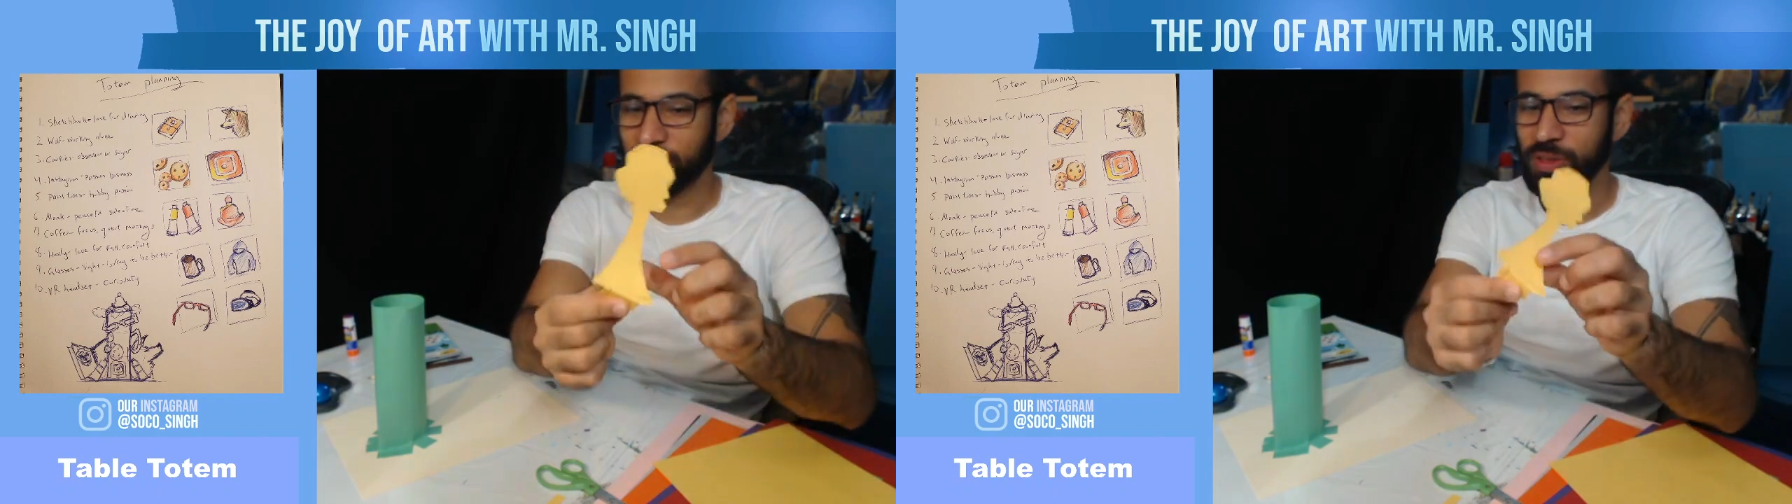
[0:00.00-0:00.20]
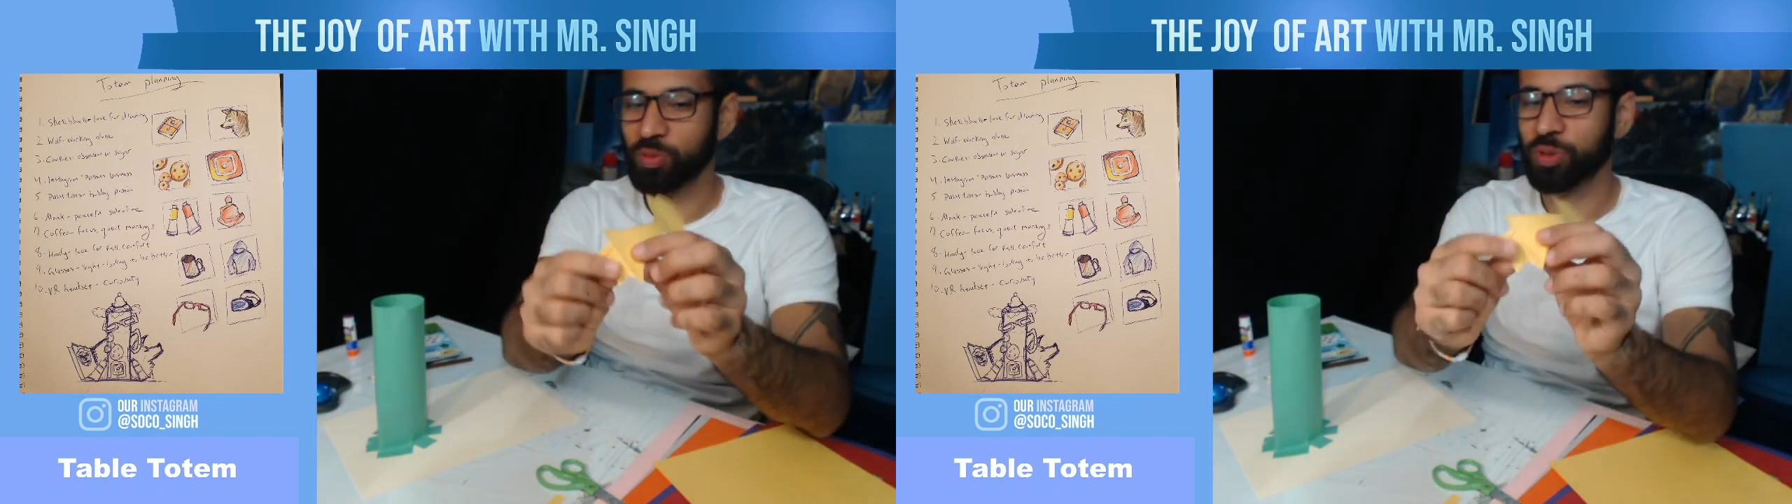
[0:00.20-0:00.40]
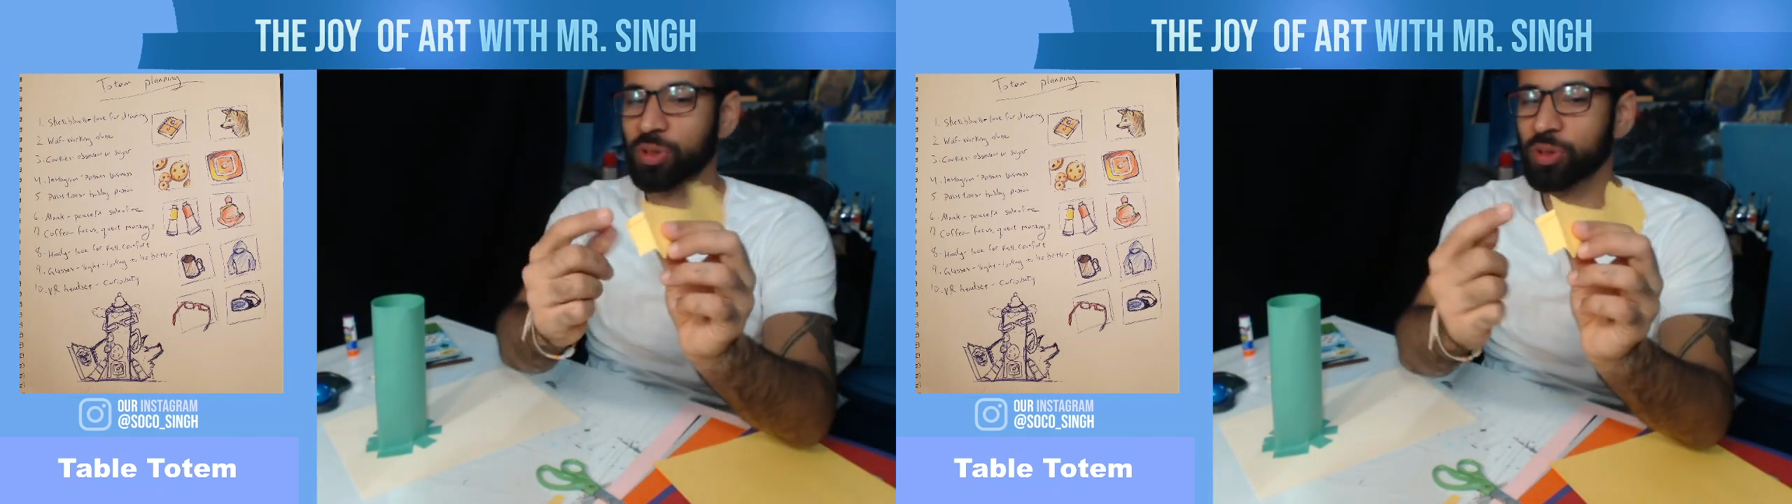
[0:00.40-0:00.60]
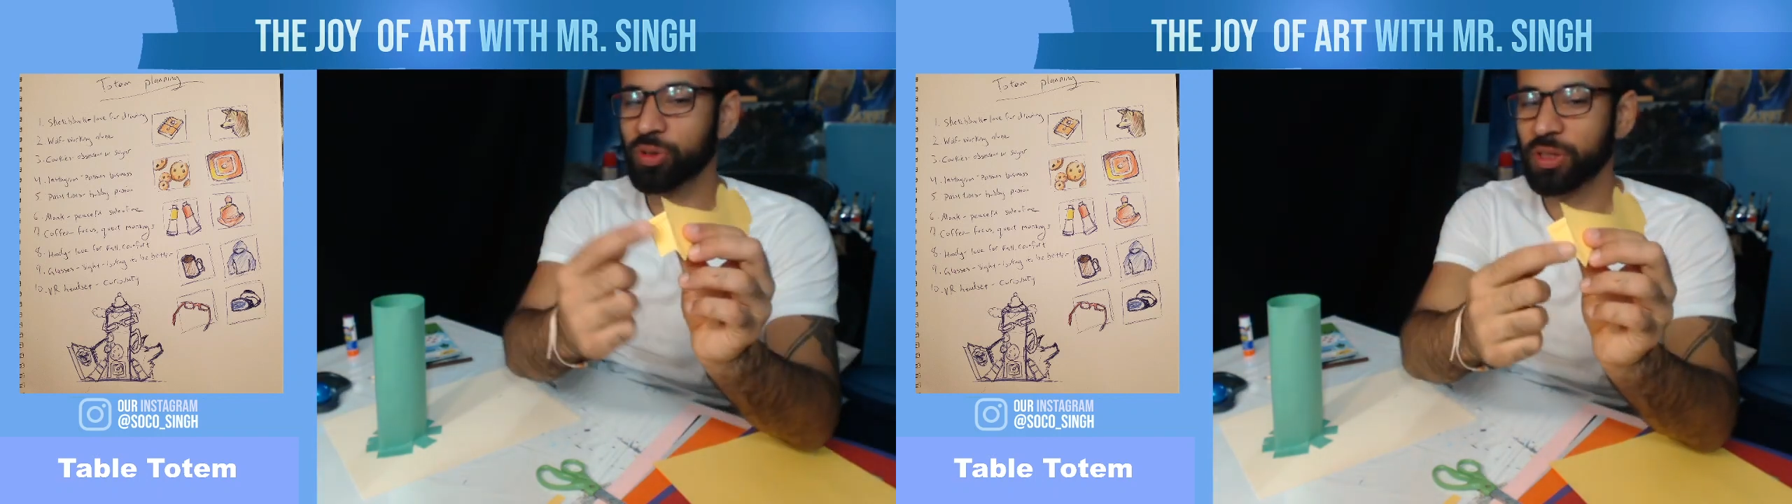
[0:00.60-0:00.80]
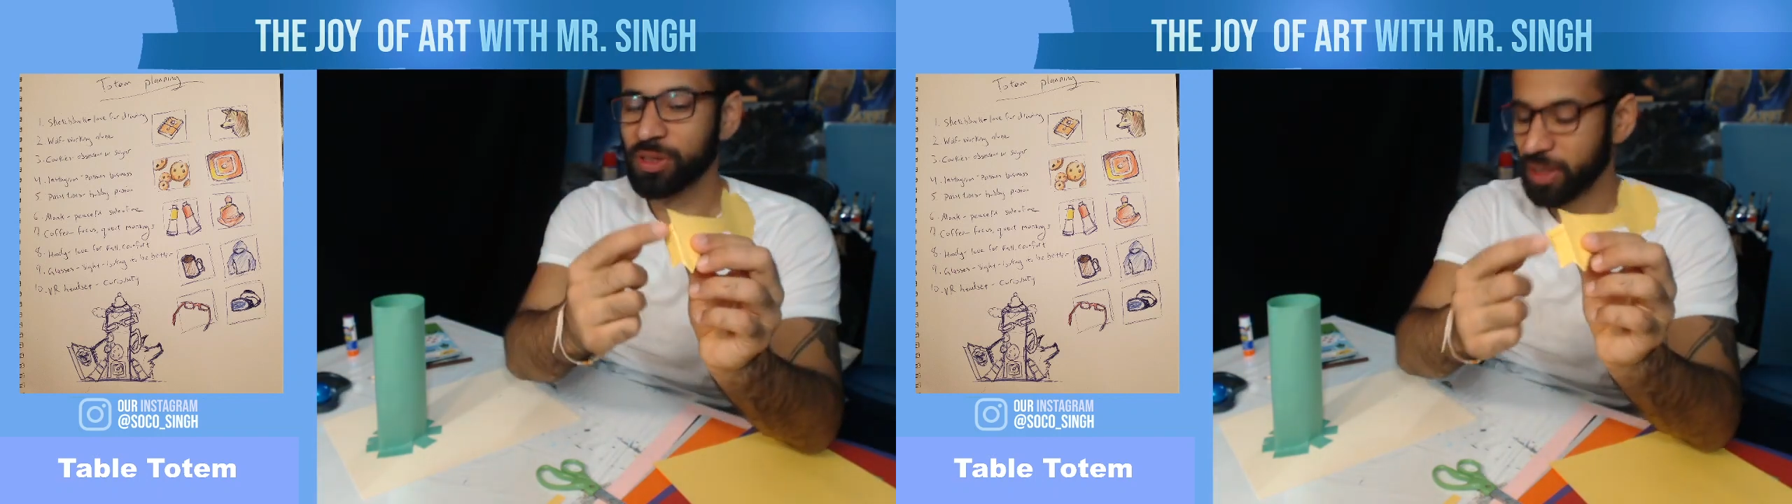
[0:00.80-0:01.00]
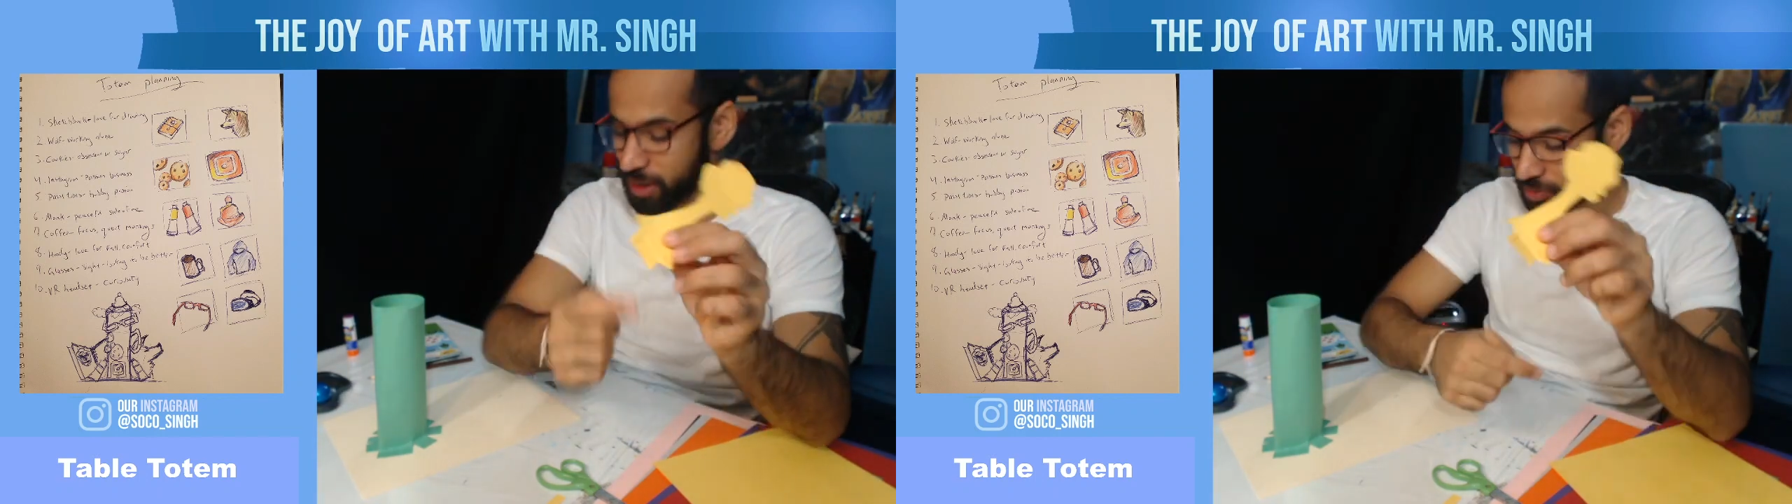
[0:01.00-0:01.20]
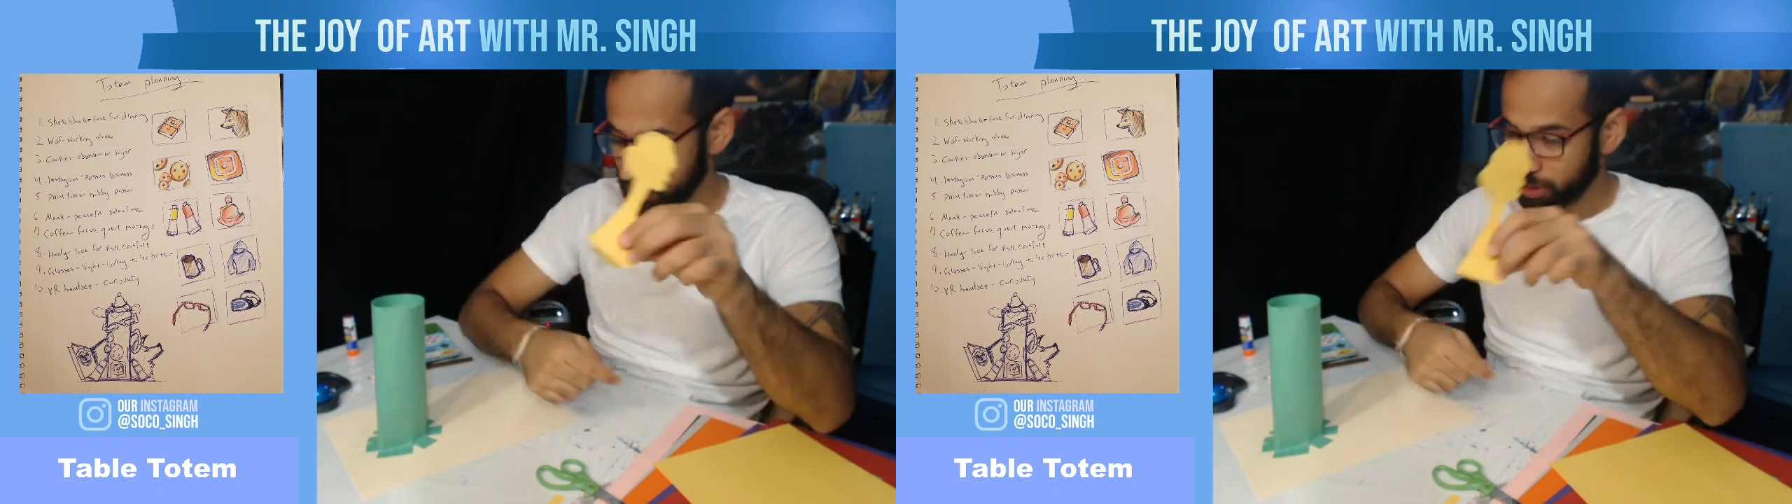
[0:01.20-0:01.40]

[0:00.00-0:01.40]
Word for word: is when you glue this down,